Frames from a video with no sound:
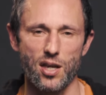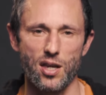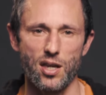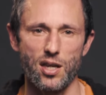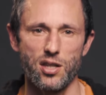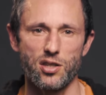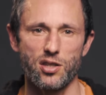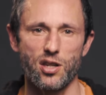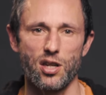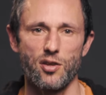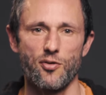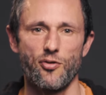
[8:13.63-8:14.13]

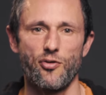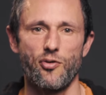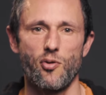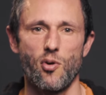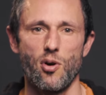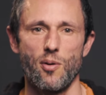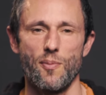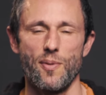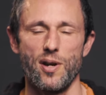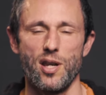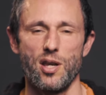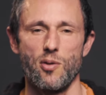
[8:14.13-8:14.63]
in
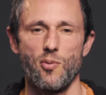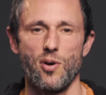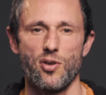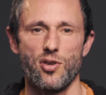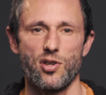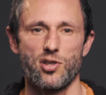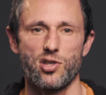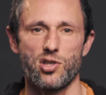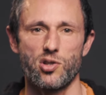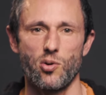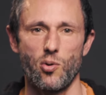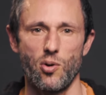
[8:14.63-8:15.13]
conformity with
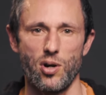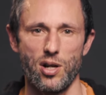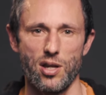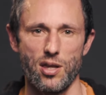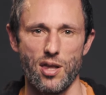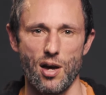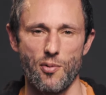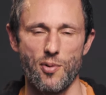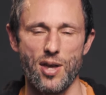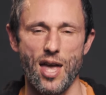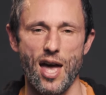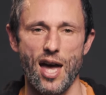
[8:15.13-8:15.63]
a story
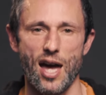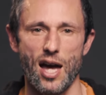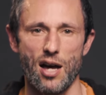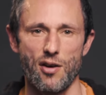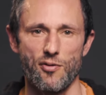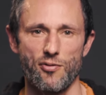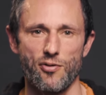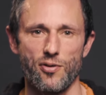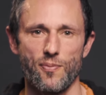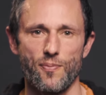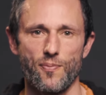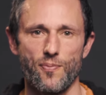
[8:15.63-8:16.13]
that we
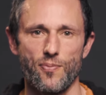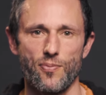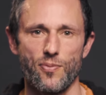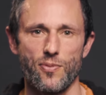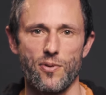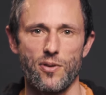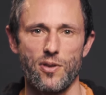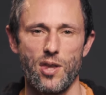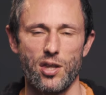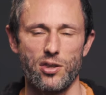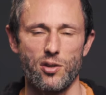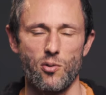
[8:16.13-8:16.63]
have,
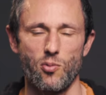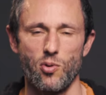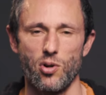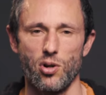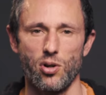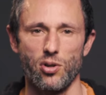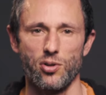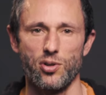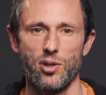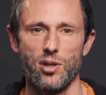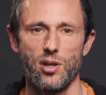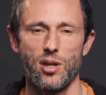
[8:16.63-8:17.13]
that the
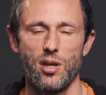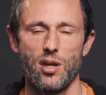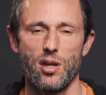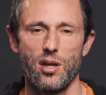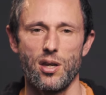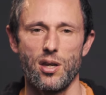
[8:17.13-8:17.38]
world